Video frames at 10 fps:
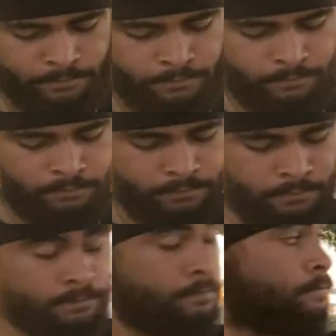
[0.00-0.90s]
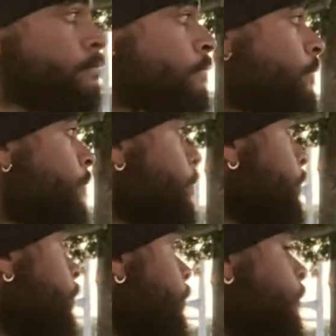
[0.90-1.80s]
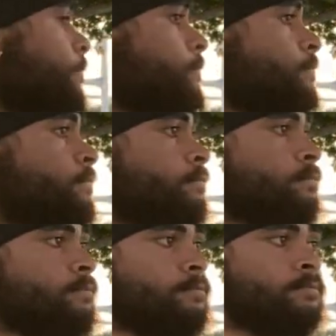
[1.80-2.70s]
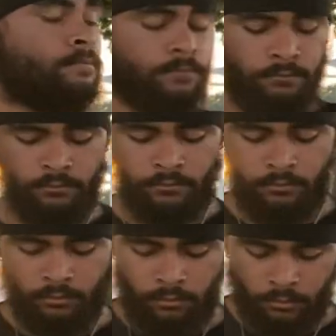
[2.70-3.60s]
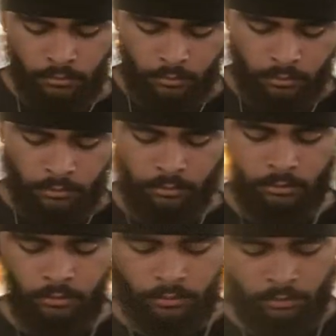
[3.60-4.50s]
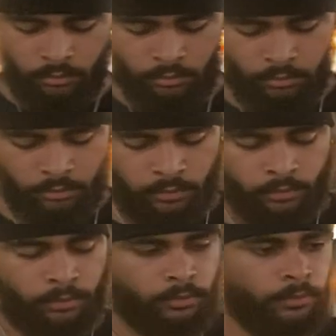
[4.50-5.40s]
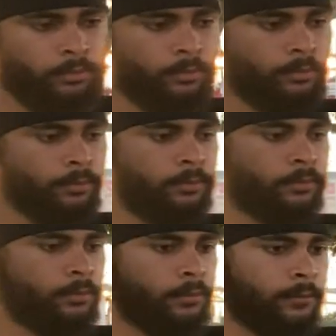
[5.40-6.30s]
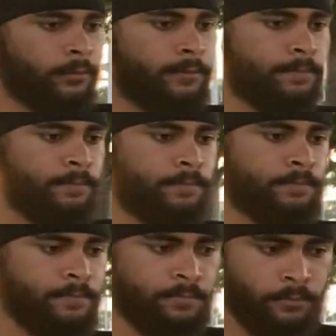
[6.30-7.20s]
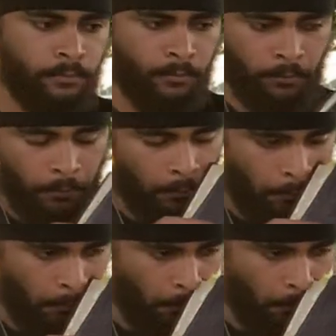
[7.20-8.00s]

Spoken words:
[no speech]